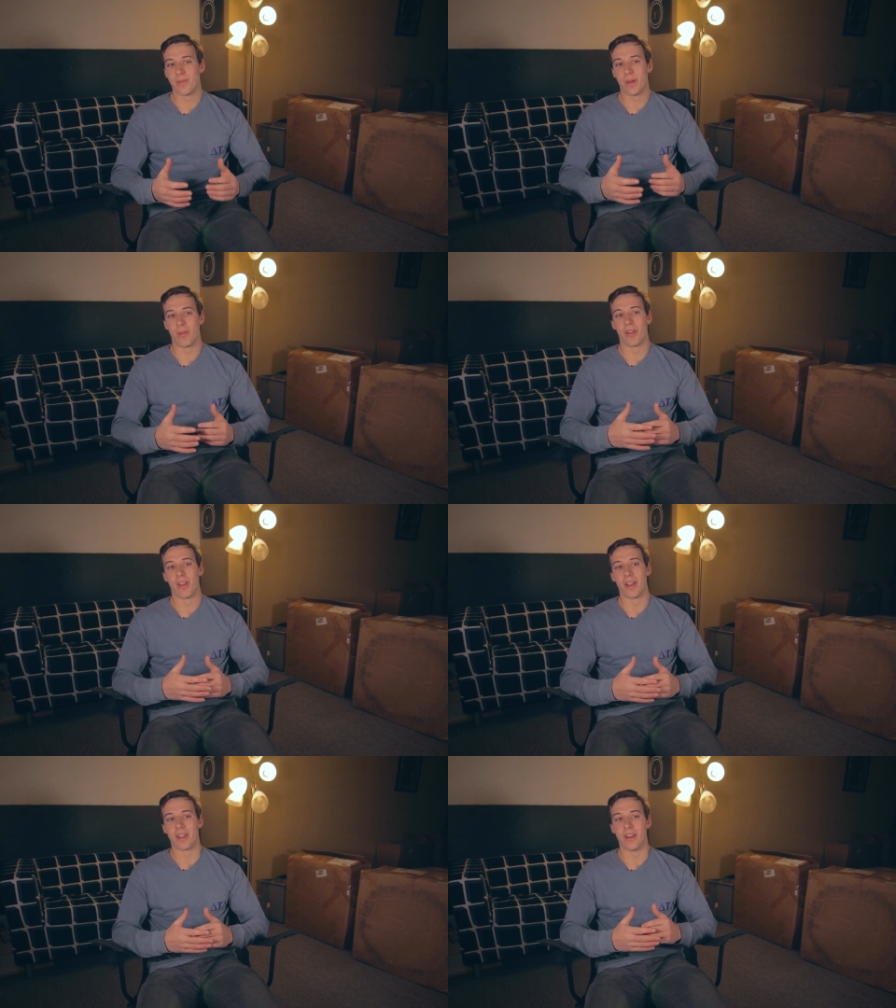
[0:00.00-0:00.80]
People are
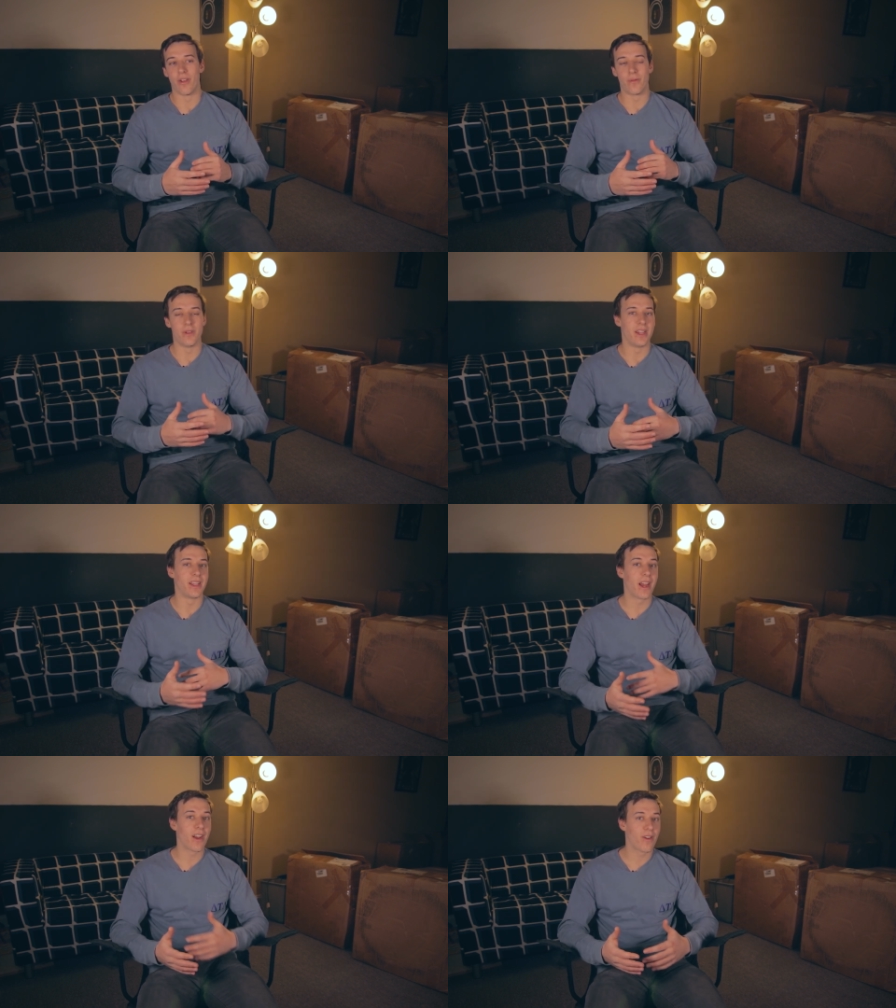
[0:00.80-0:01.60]
like, you know, if you
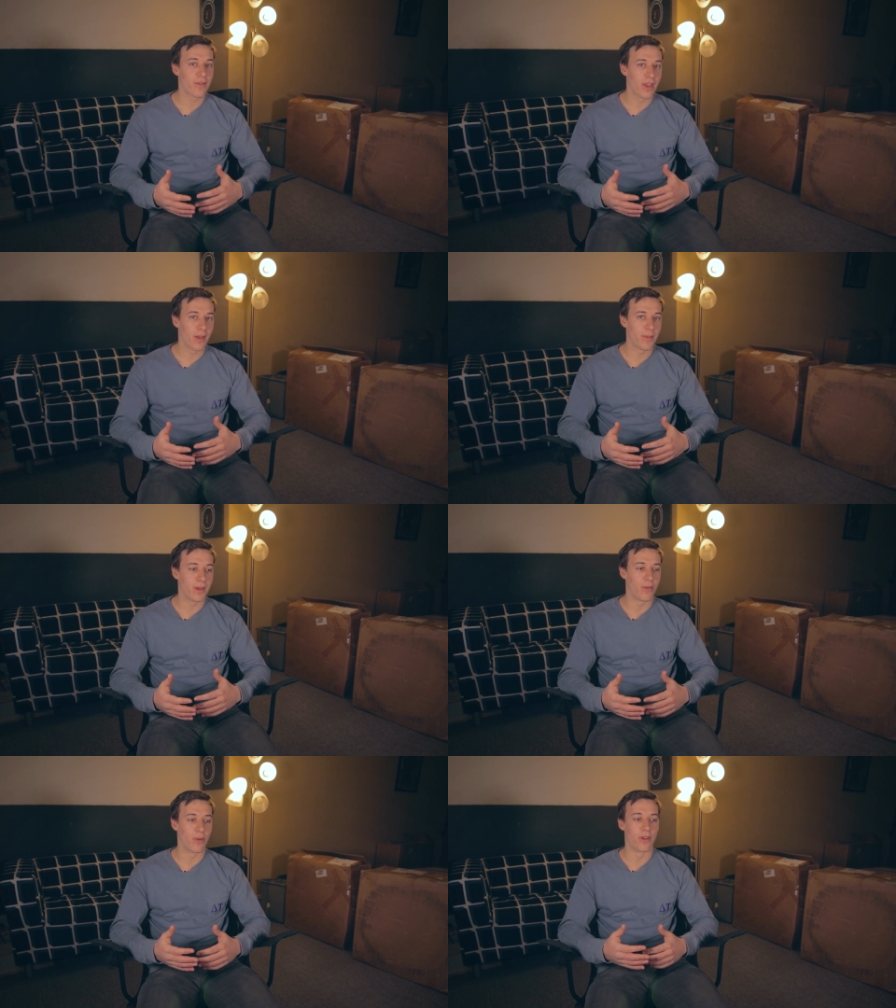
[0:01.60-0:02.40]
take care of them
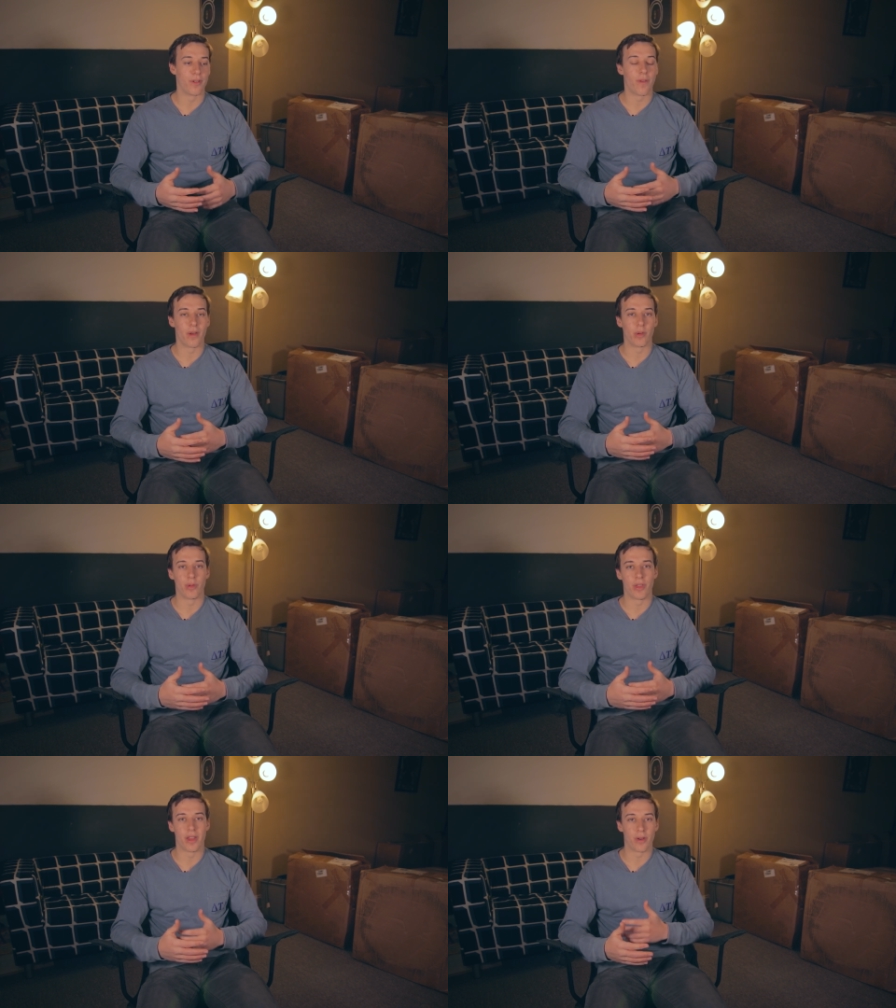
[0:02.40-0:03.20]
or you find one
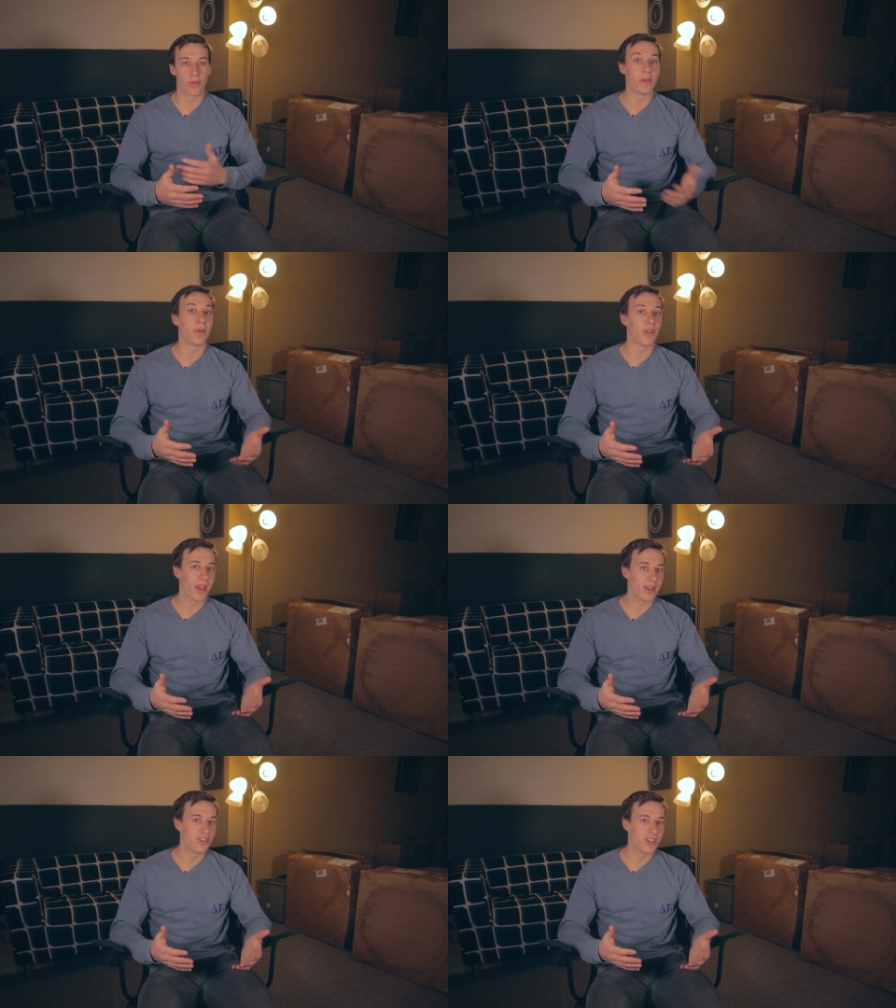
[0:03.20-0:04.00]
with like a rebuilt
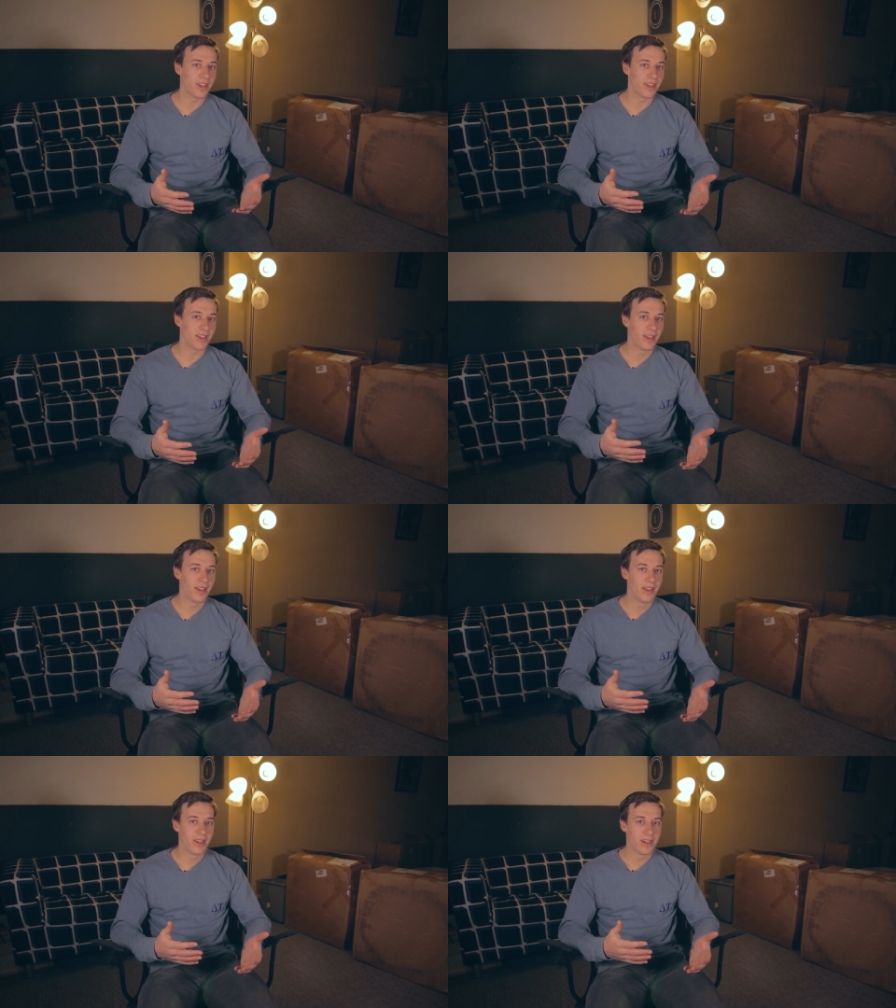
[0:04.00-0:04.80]
engine,
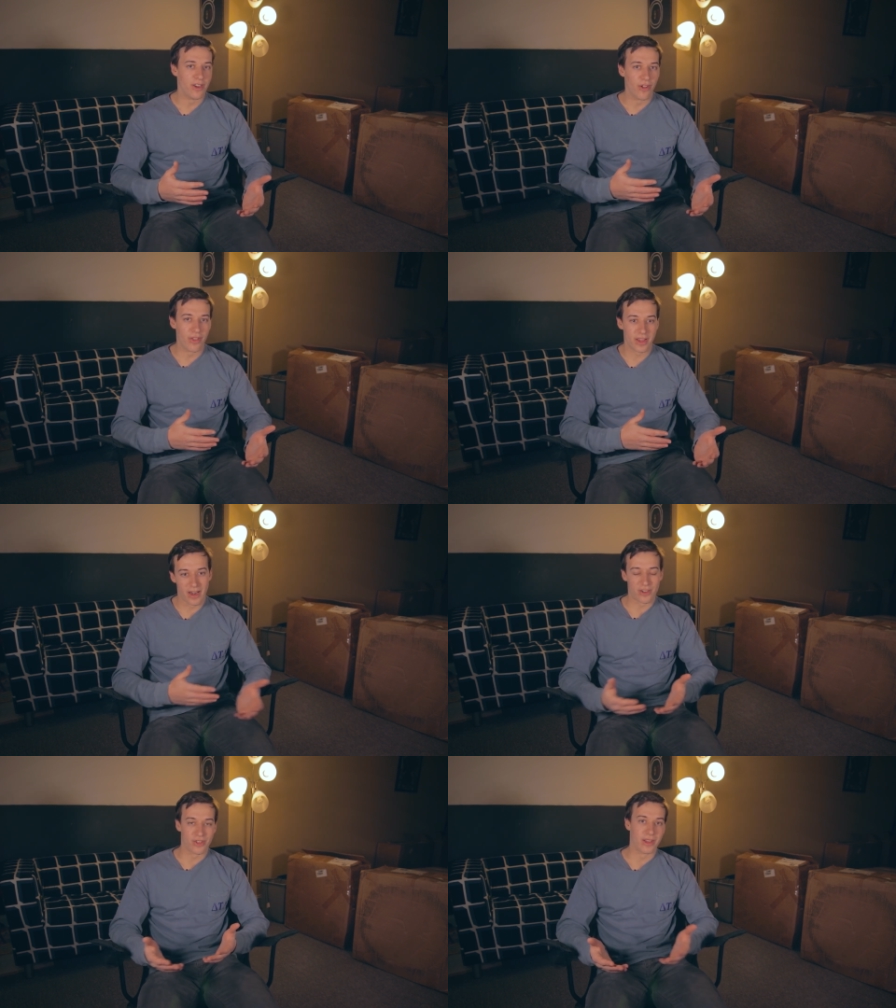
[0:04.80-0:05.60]
you know, they
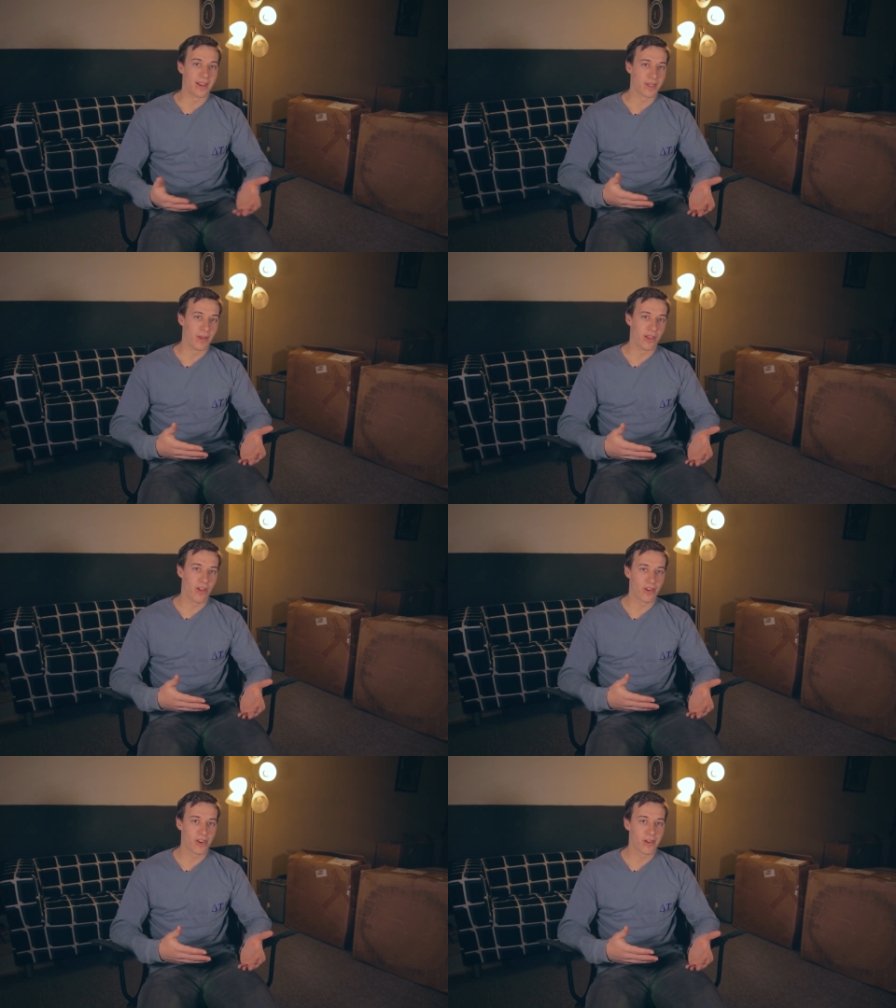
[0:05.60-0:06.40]
can actually last a bit
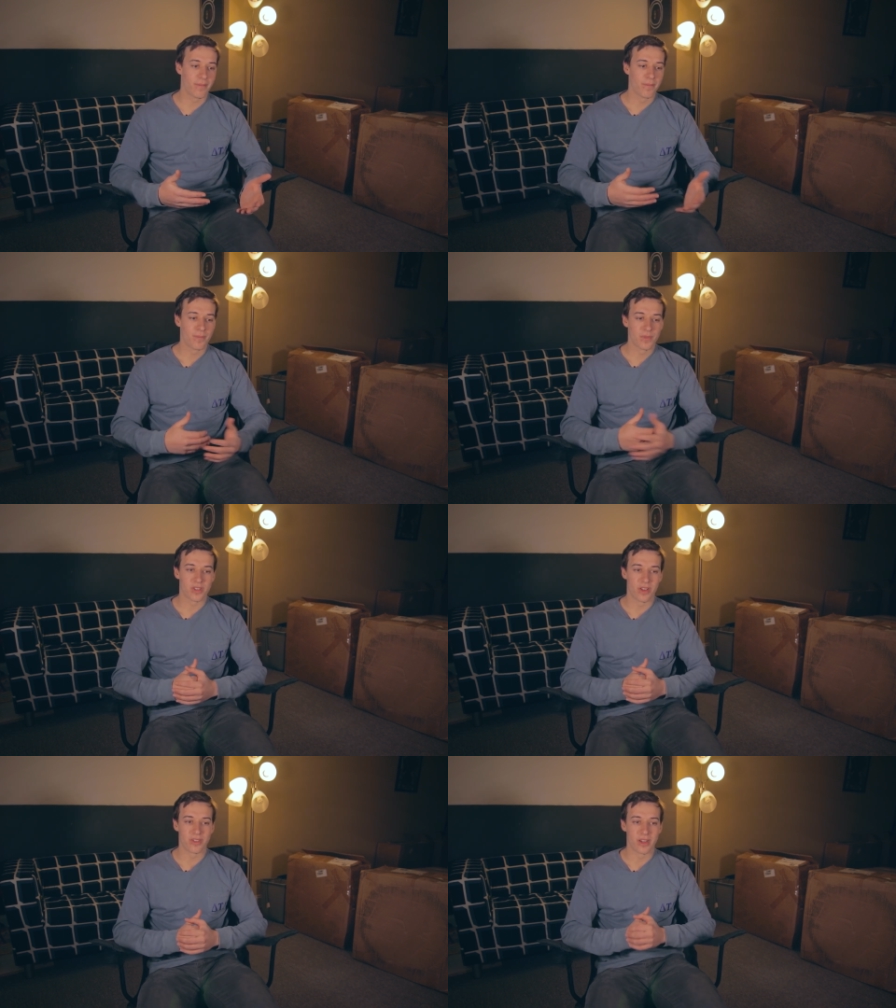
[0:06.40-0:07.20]
longer.
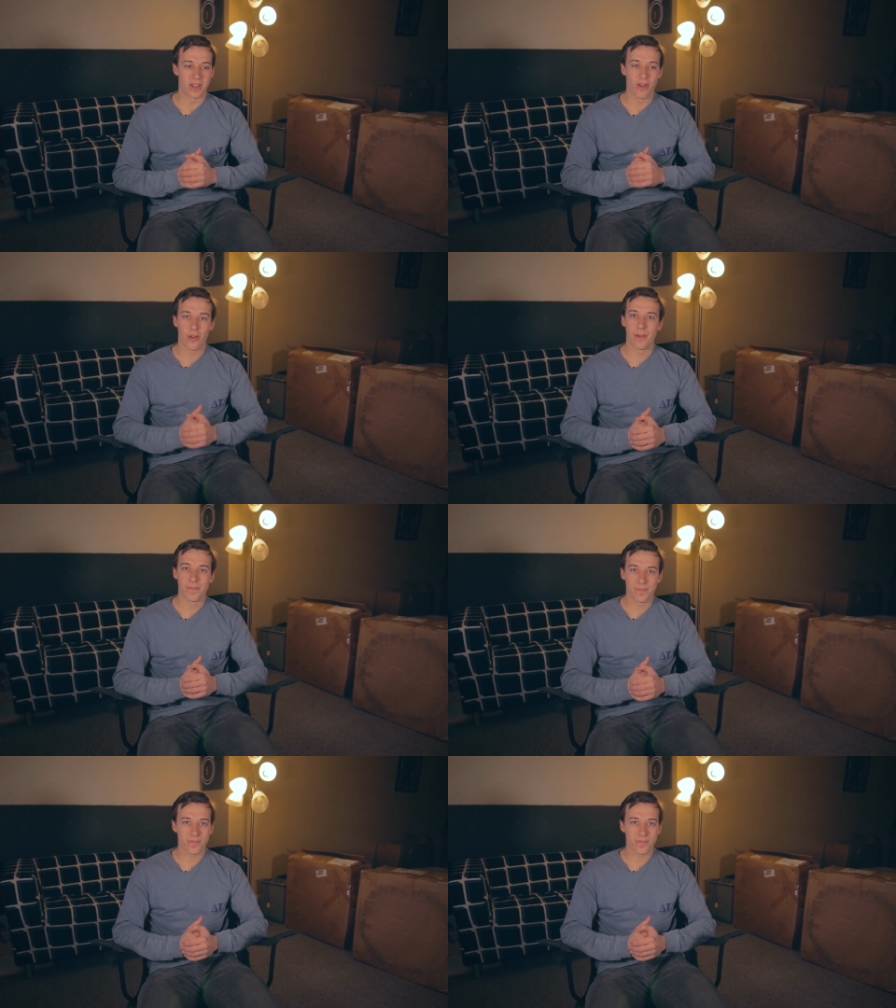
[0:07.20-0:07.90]
So I was like, you know what?